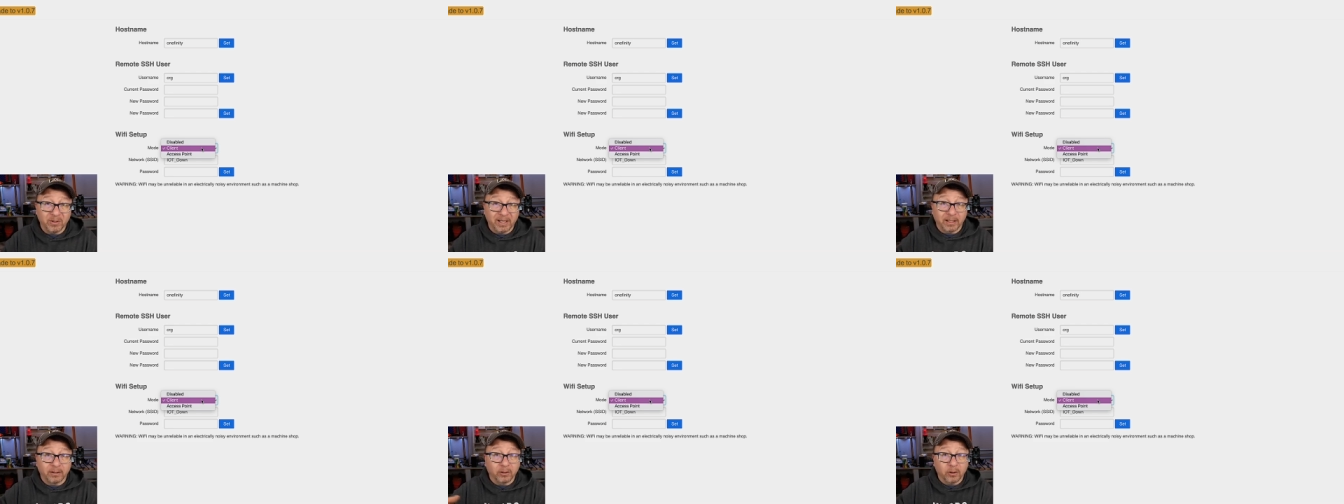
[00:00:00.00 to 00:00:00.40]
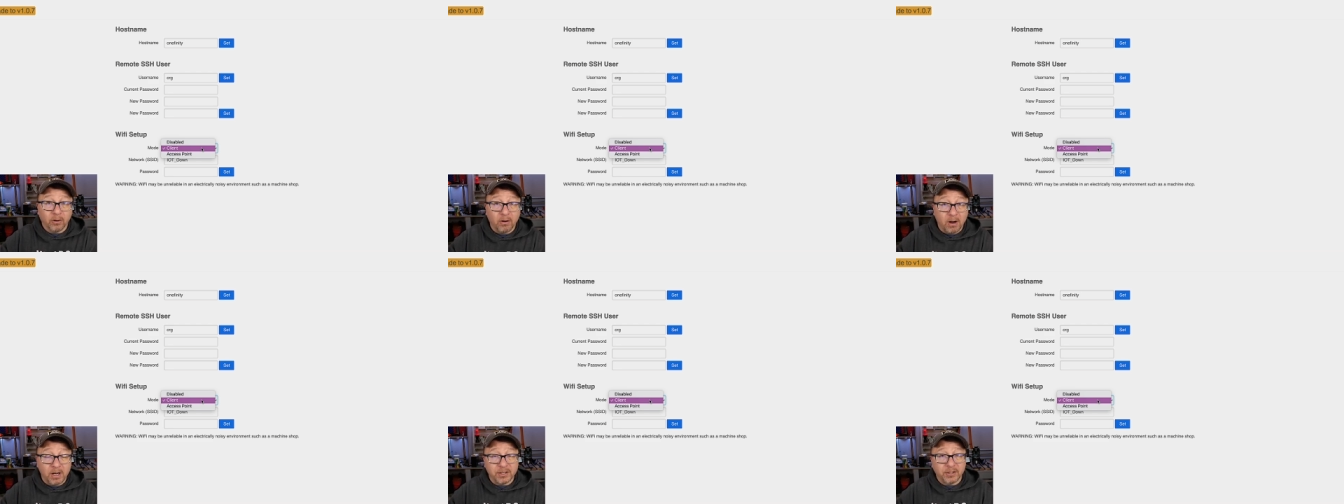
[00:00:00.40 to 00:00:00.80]
in their
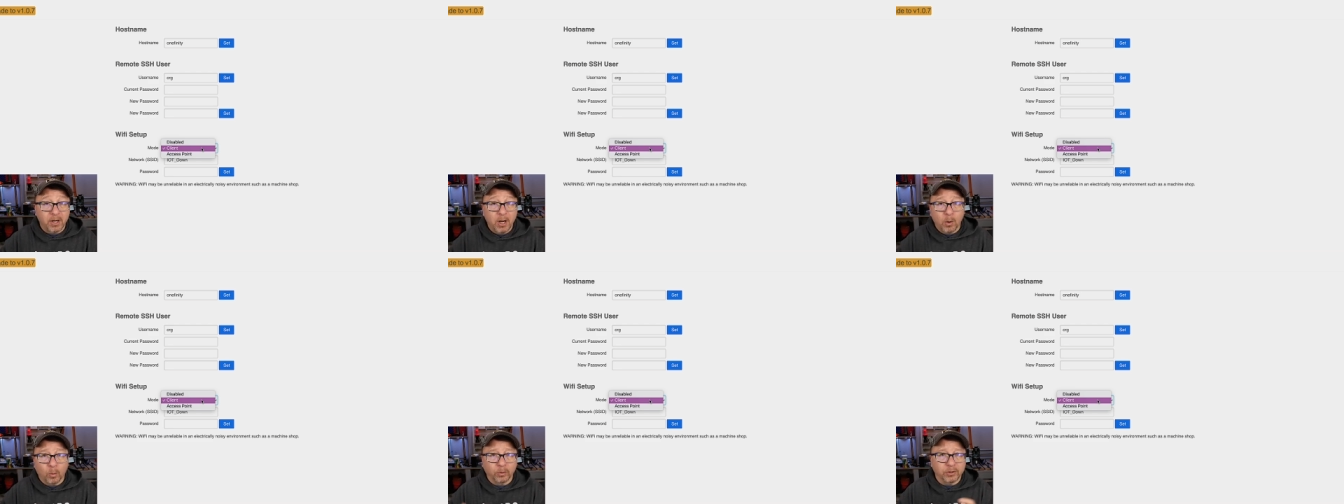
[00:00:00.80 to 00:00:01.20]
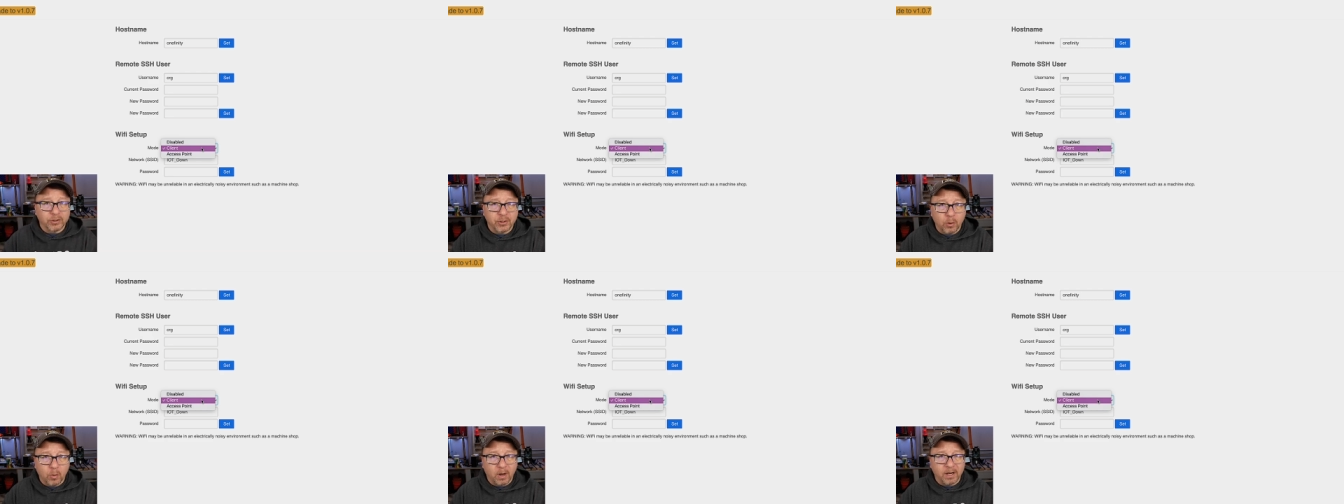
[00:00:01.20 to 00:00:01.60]
garage where there's
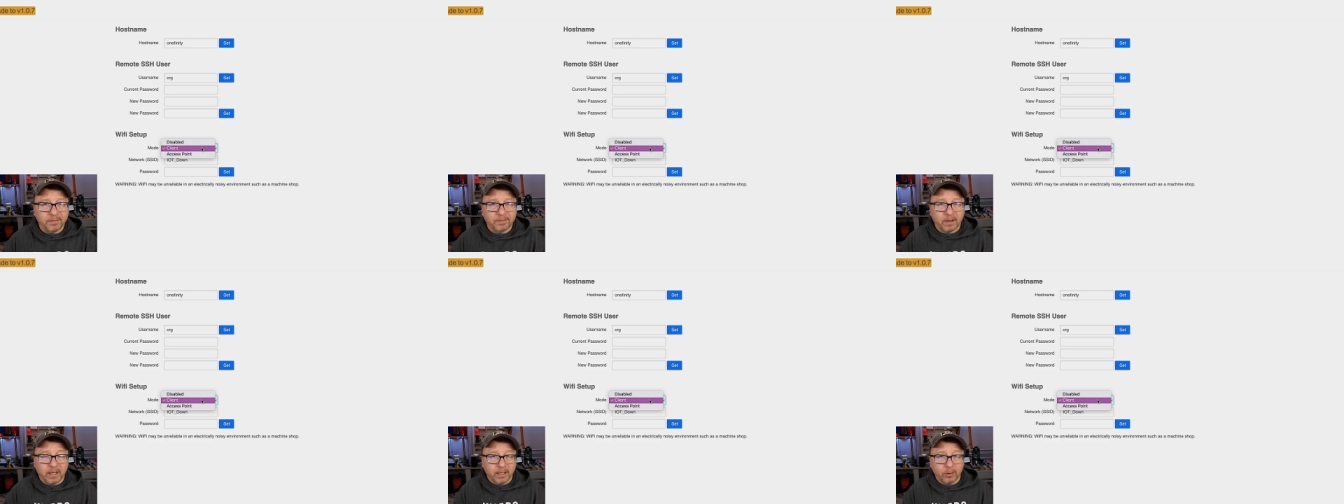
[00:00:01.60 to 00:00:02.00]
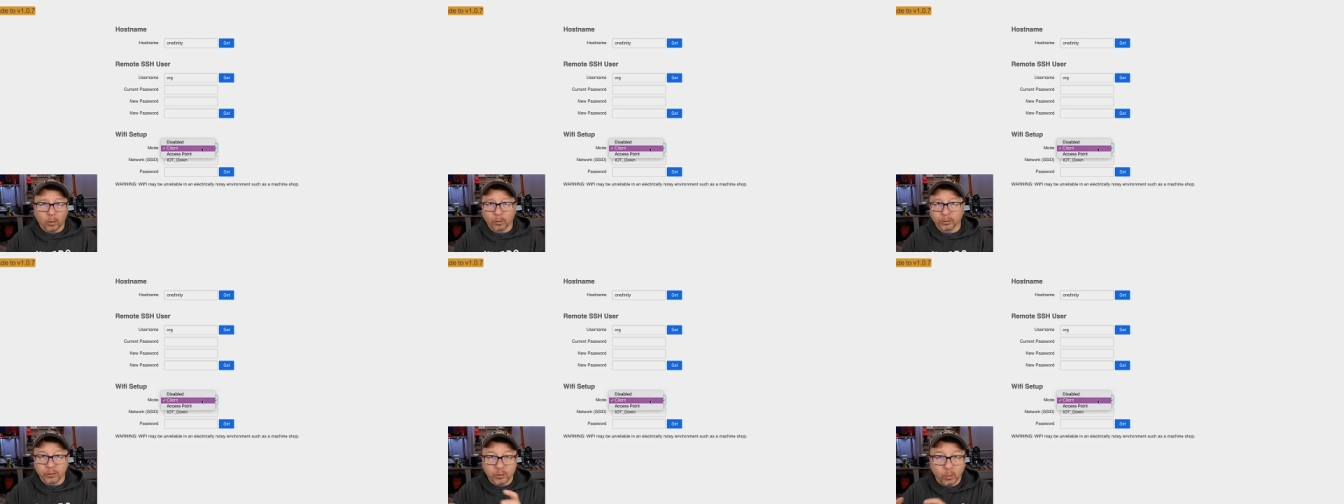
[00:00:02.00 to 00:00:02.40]
no Wi-Fi
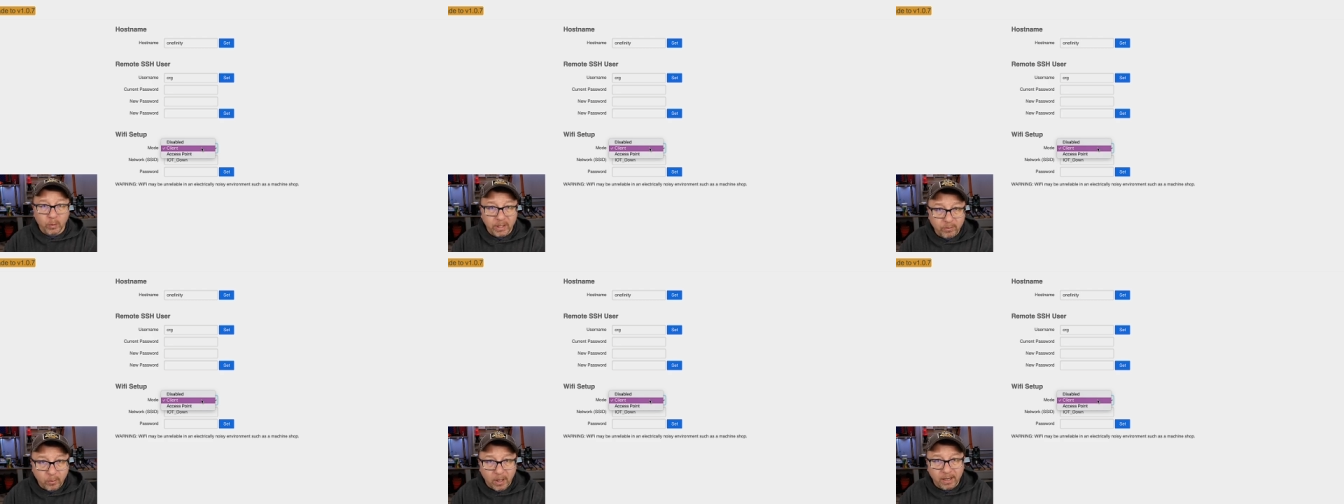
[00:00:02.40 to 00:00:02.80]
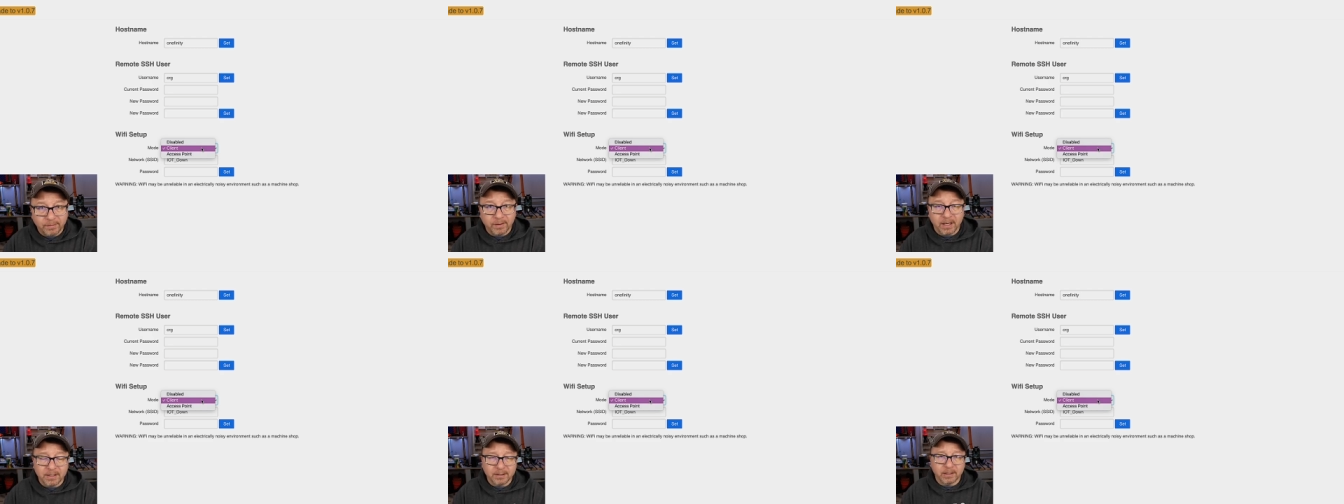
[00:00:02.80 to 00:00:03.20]
or there's weak
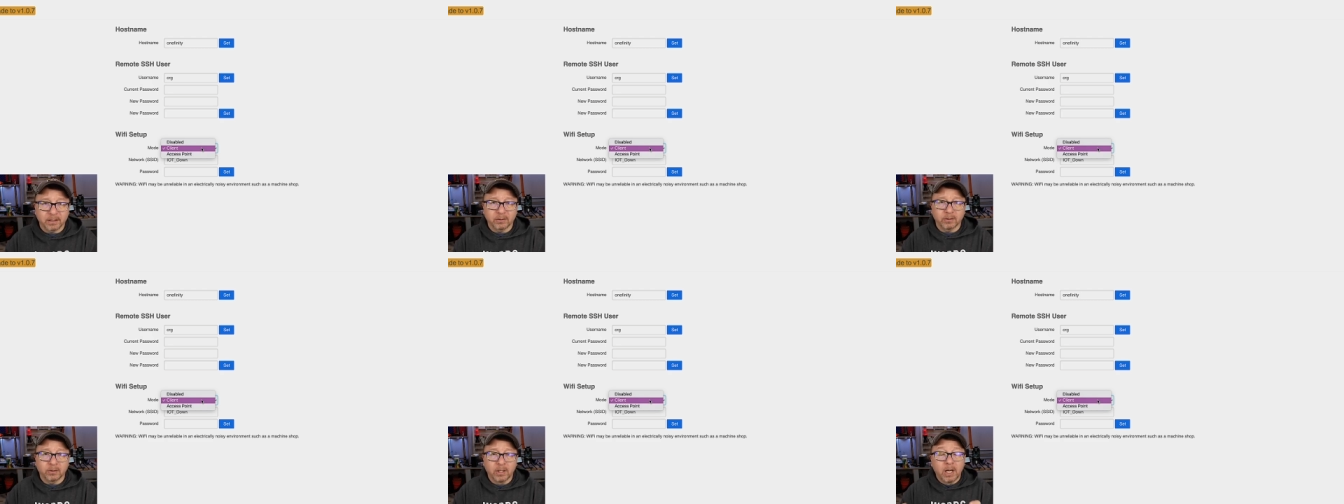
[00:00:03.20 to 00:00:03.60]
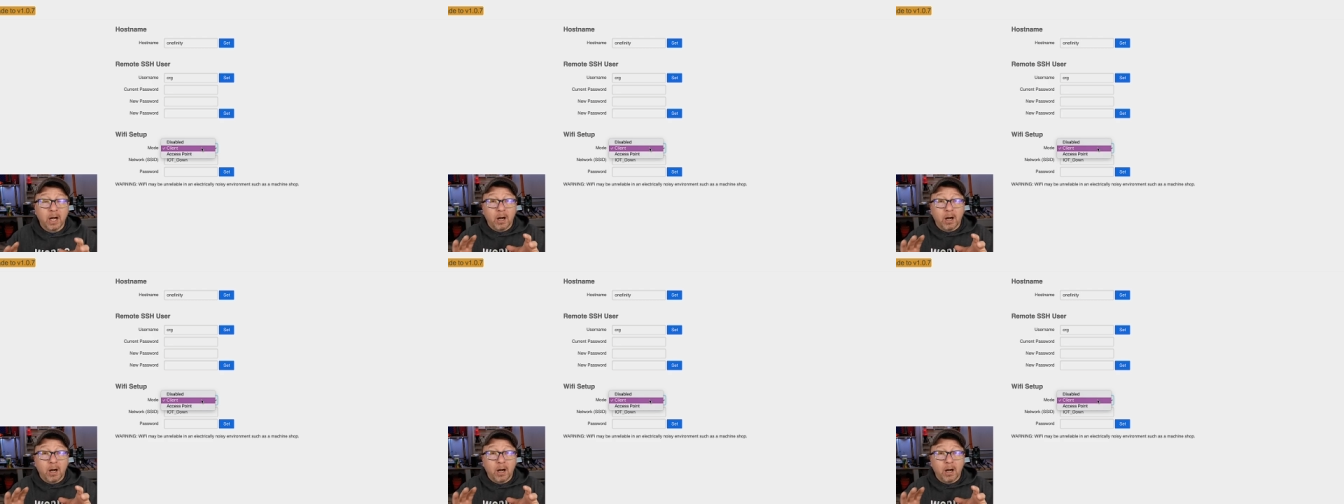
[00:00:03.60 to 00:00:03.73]
Wi-Fi signal,